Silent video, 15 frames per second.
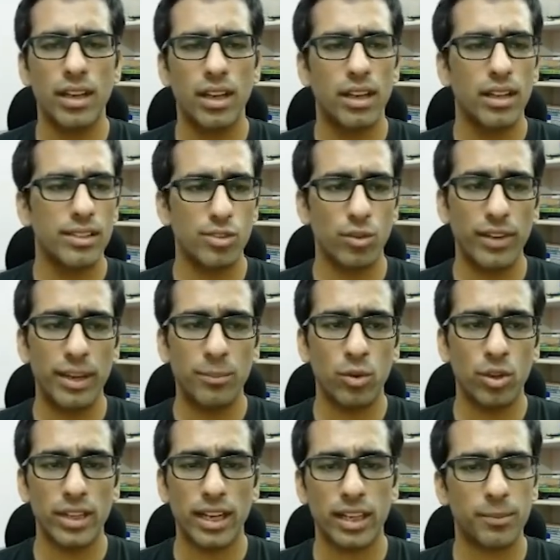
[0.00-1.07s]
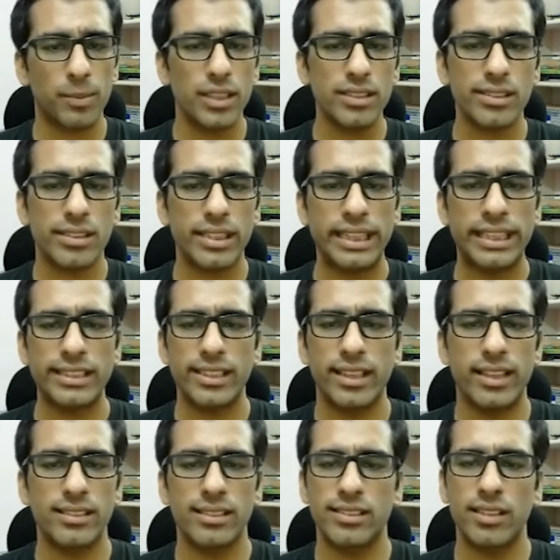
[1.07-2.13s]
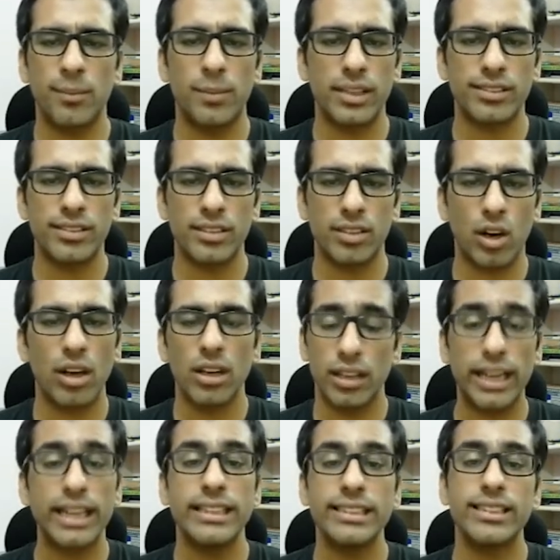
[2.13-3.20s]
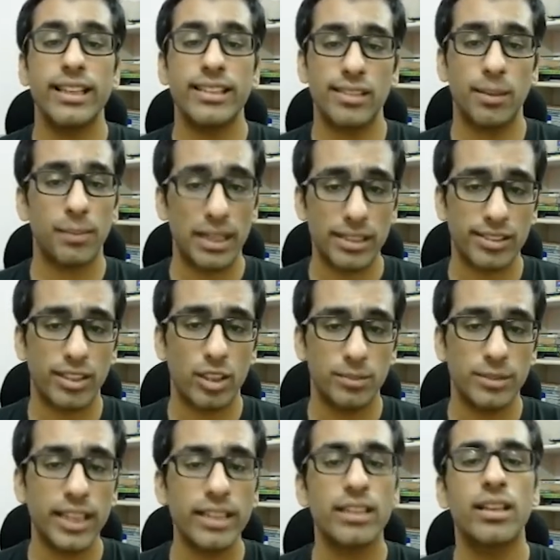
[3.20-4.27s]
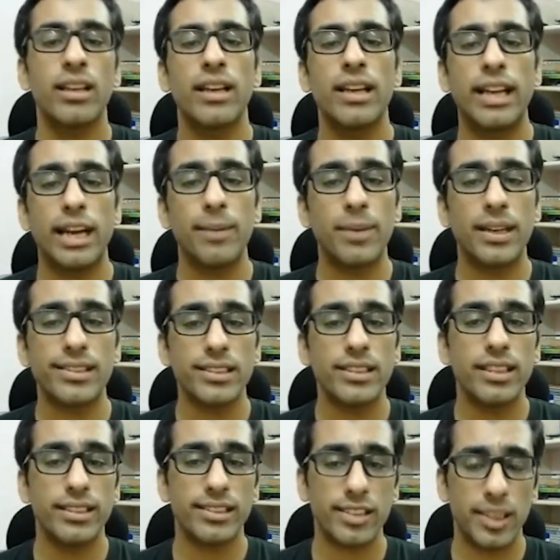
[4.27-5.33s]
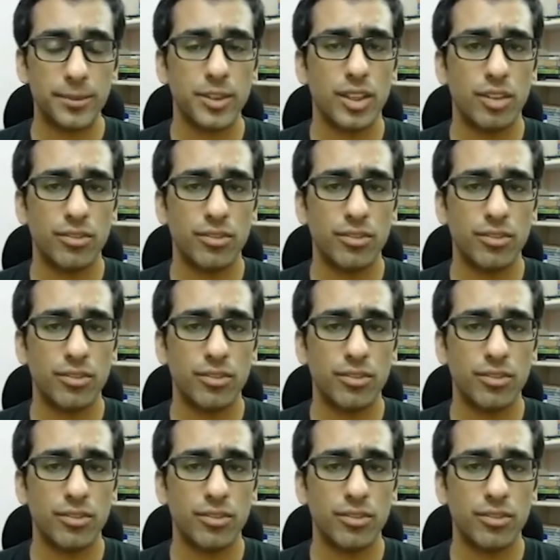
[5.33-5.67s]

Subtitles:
So we import argparse, initialize a parser object, and pass in the description of our